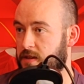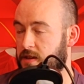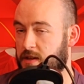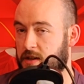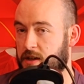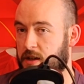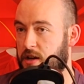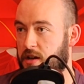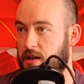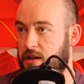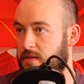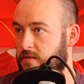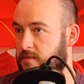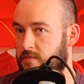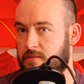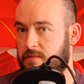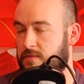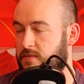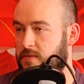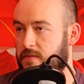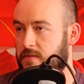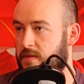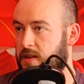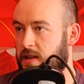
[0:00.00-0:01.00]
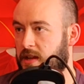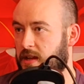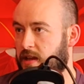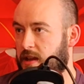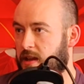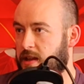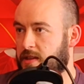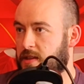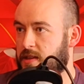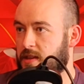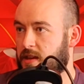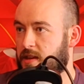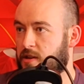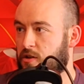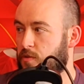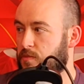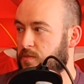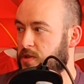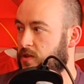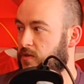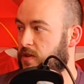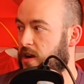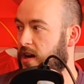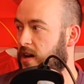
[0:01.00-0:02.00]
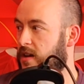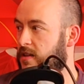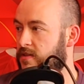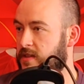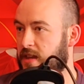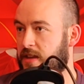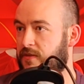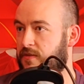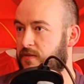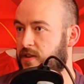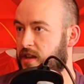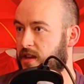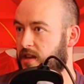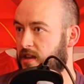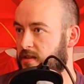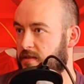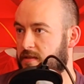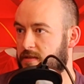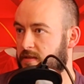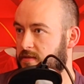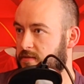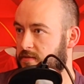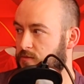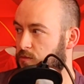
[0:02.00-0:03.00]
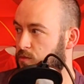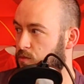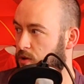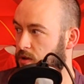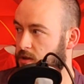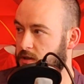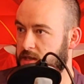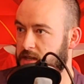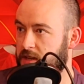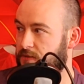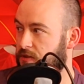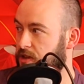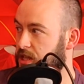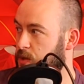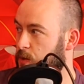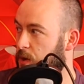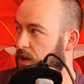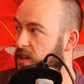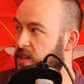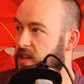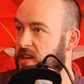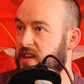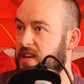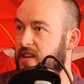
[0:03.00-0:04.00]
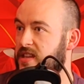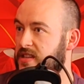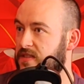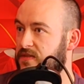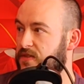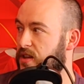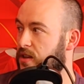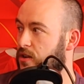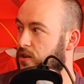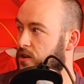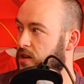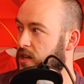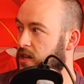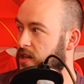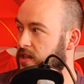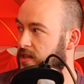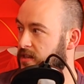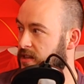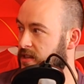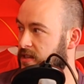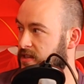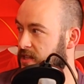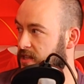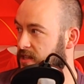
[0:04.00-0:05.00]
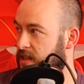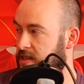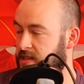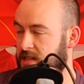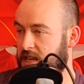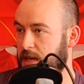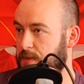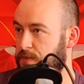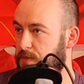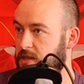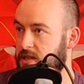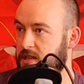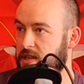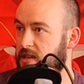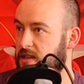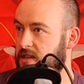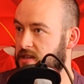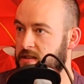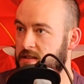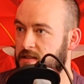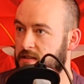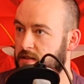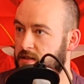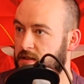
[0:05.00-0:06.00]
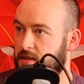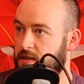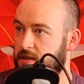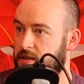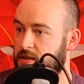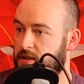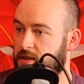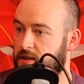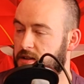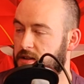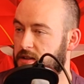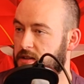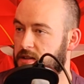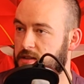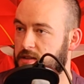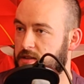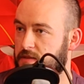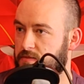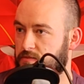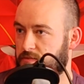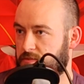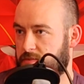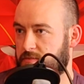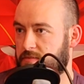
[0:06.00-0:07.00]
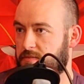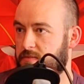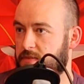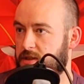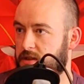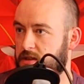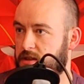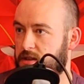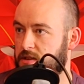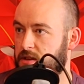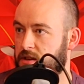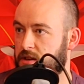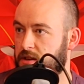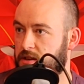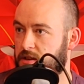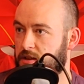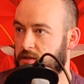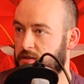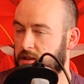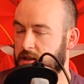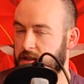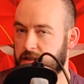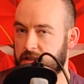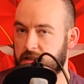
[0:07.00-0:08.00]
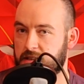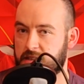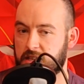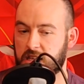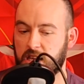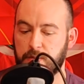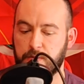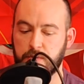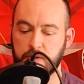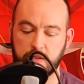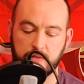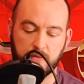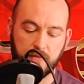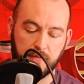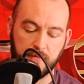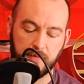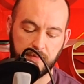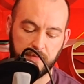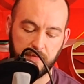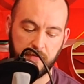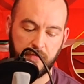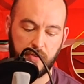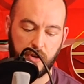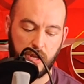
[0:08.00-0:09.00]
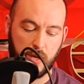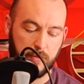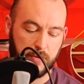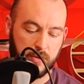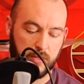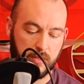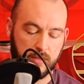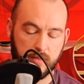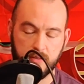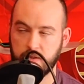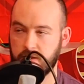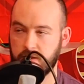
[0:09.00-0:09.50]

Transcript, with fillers: You can't. It, it, it comes around every once every twenty years if you're lucky. This that type of season is there's, there's nothing you can do. Like this team is phenomenal.